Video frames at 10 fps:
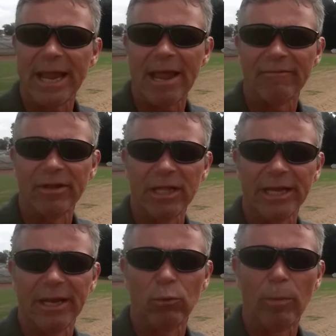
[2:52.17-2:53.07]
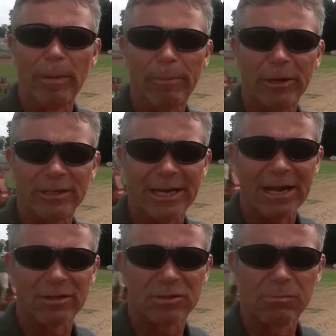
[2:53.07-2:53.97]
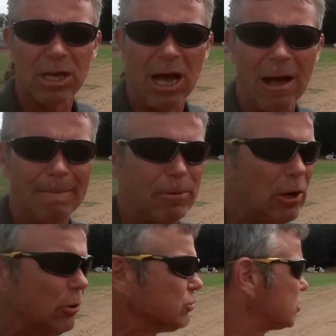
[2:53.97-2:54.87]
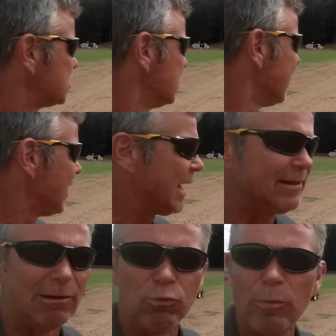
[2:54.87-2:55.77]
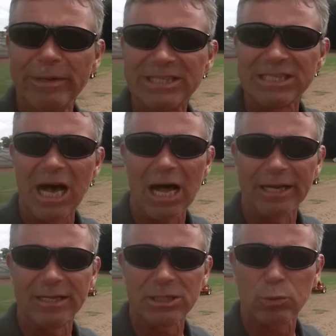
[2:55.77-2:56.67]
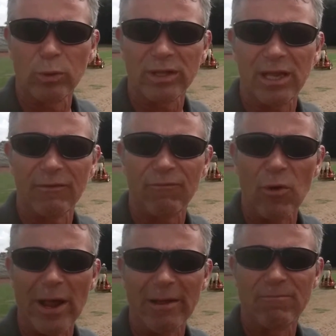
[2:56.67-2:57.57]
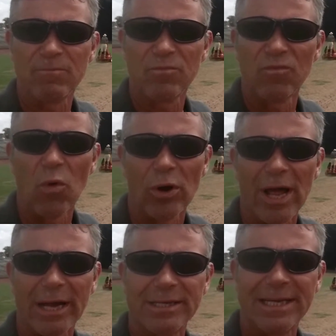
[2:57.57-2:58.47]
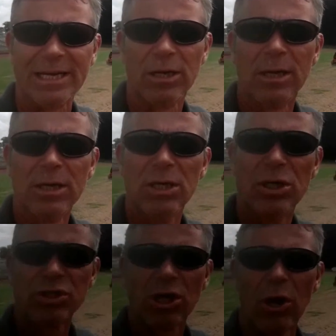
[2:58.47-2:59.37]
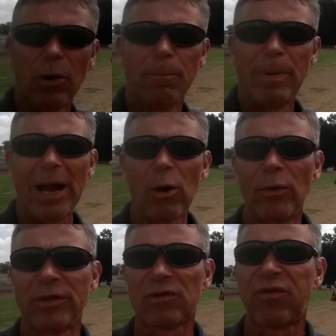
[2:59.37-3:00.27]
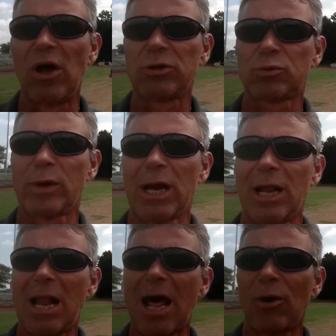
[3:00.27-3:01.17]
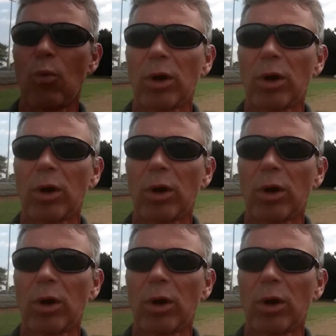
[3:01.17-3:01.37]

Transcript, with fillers: heavily. We'll be putting down some compost and then we'll be sodding this with Tifway 419. So bear with us folks, we got a lot of